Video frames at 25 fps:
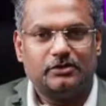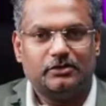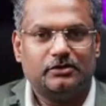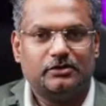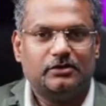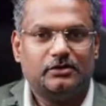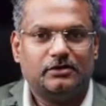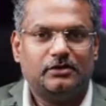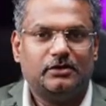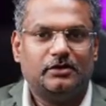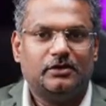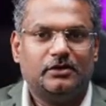
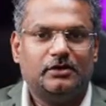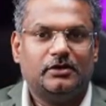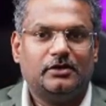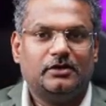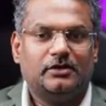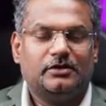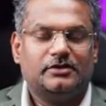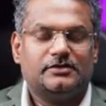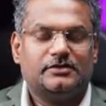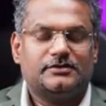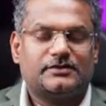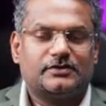book.
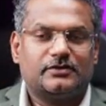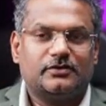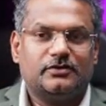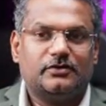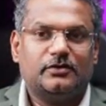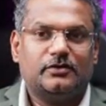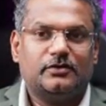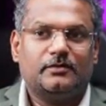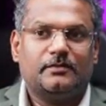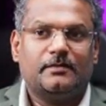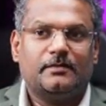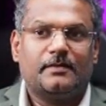
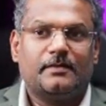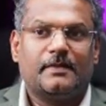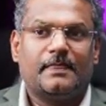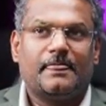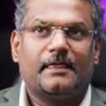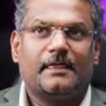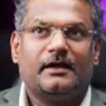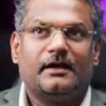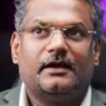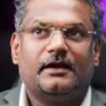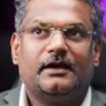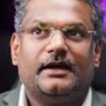So
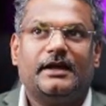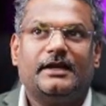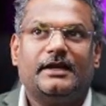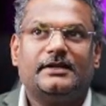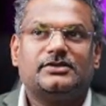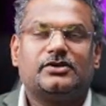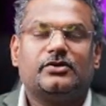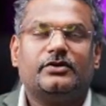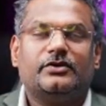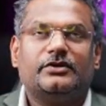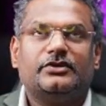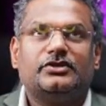
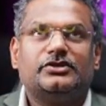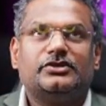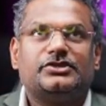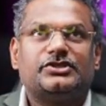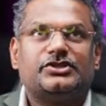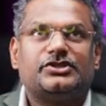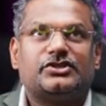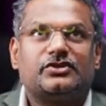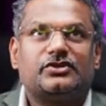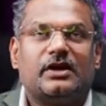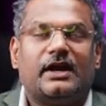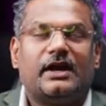it's
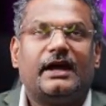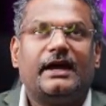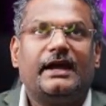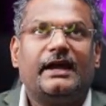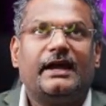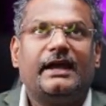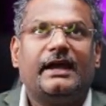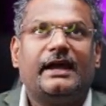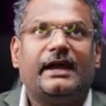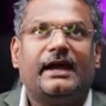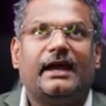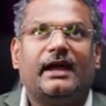going to
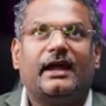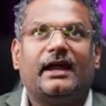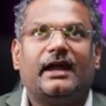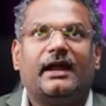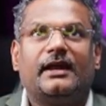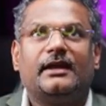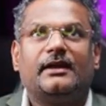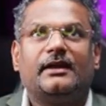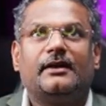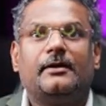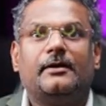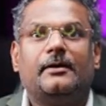try
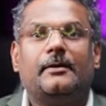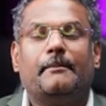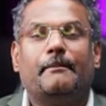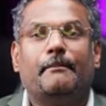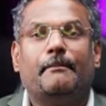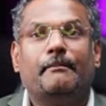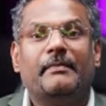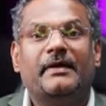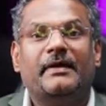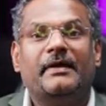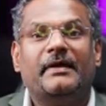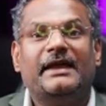
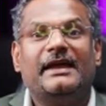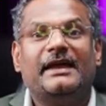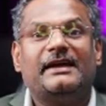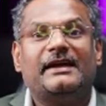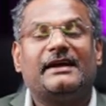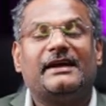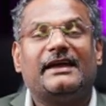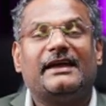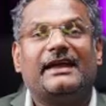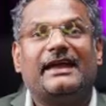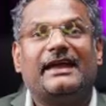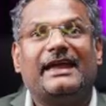and
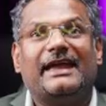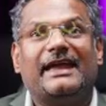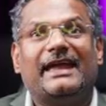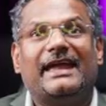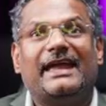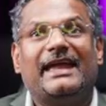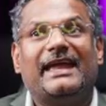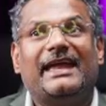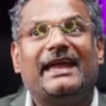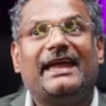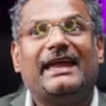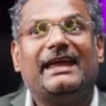make
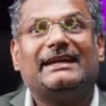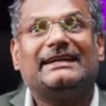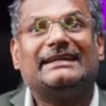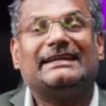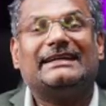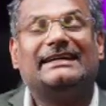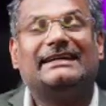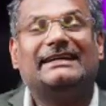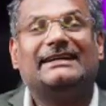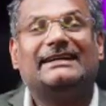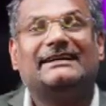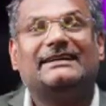
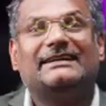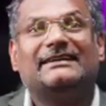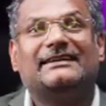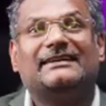a